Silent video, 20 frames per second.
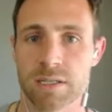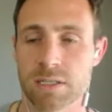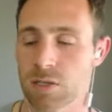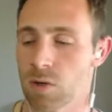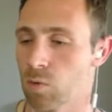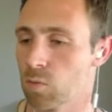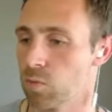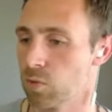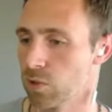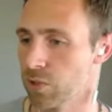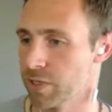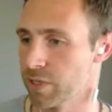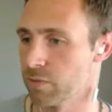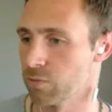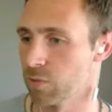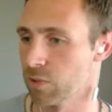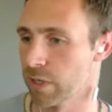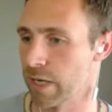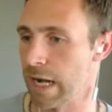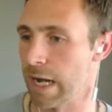So really,
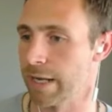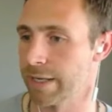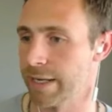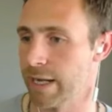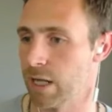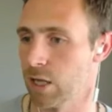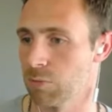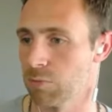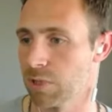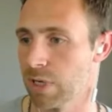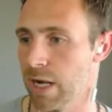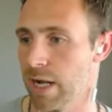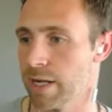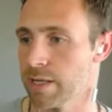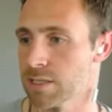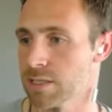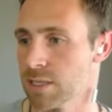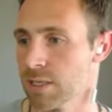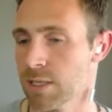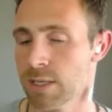really high caliber
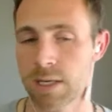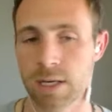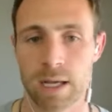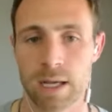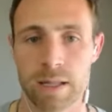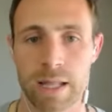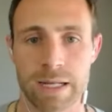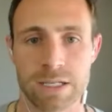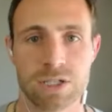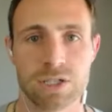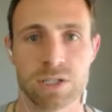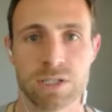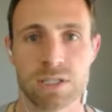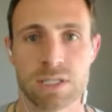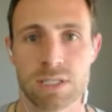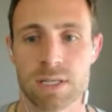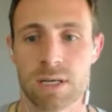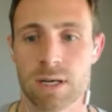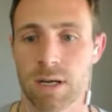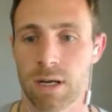guys, and that's
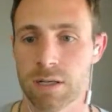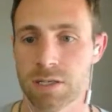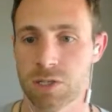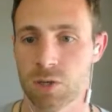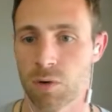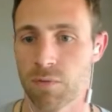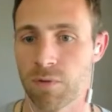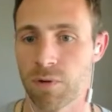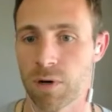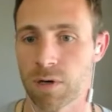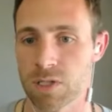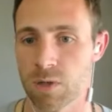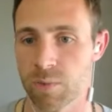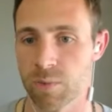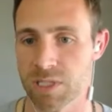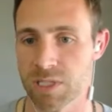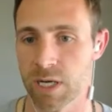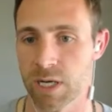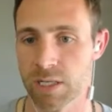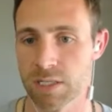just uh, so far. So I'm
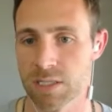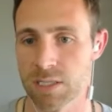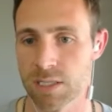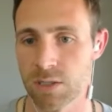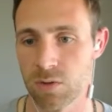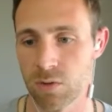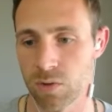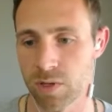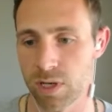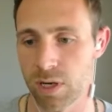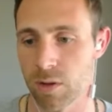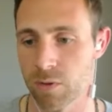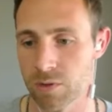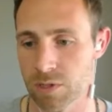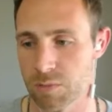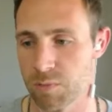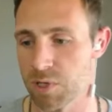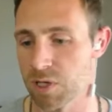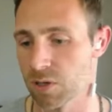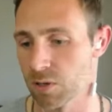excited to see who the other
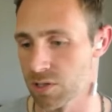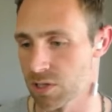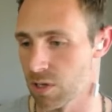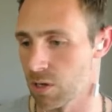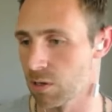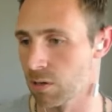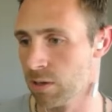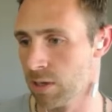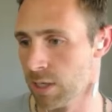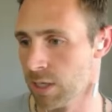speakers are.